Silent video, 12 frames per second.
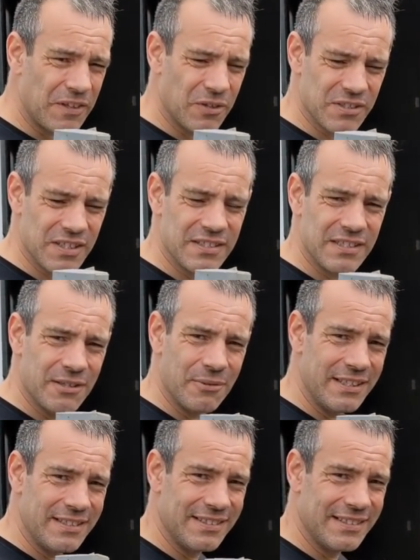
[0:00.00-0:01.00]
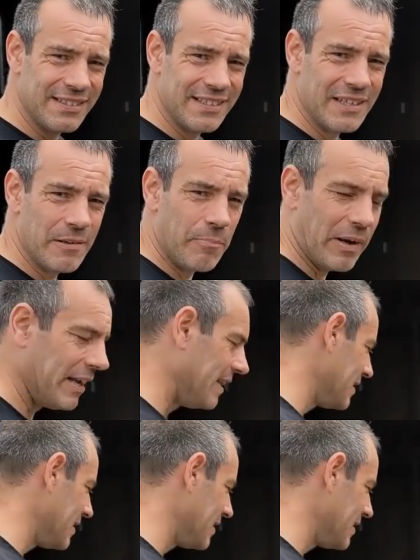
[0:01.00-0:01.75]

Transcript: or 60 quid, but it